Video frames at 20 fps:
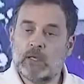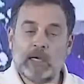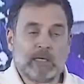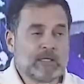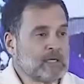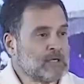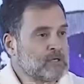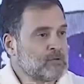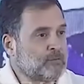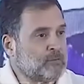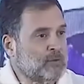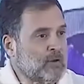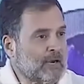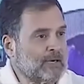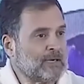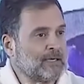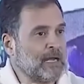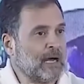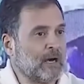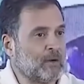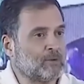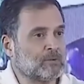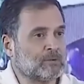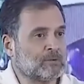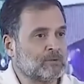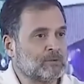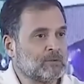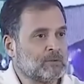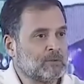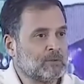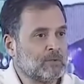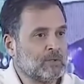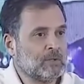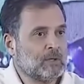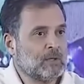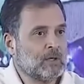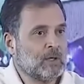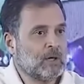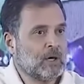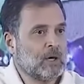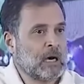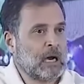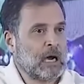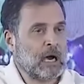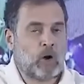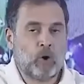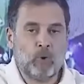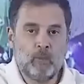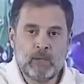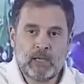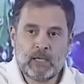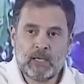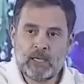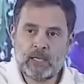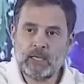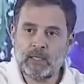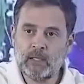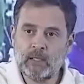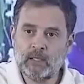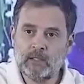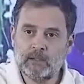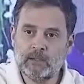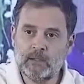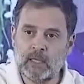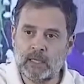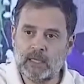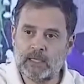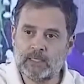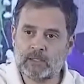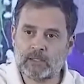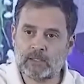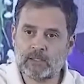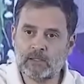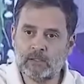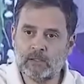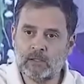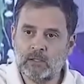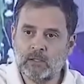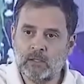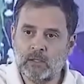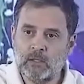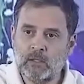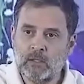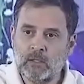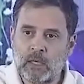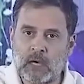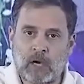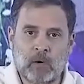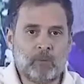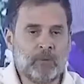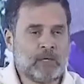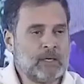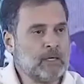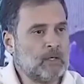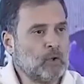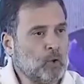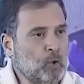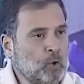let us find out how many dalits, how many